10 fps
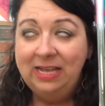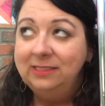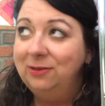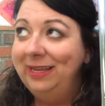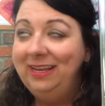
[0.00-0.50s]

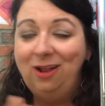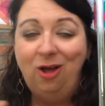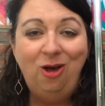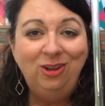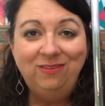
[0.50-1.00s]
So like in
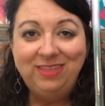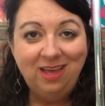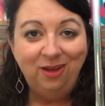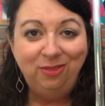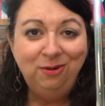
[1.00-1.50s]
all of the
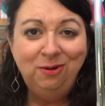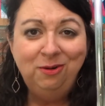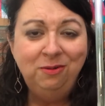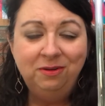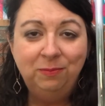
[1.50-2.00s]

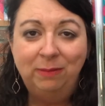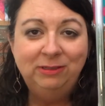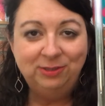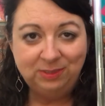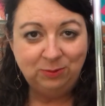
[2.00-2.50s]
other public
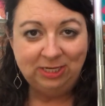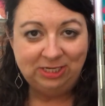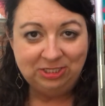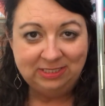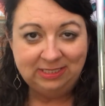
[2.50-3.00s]

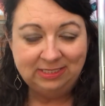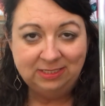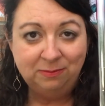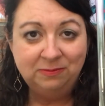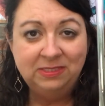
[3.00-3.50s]
transportation
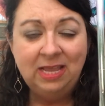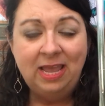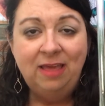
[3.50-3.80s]
systems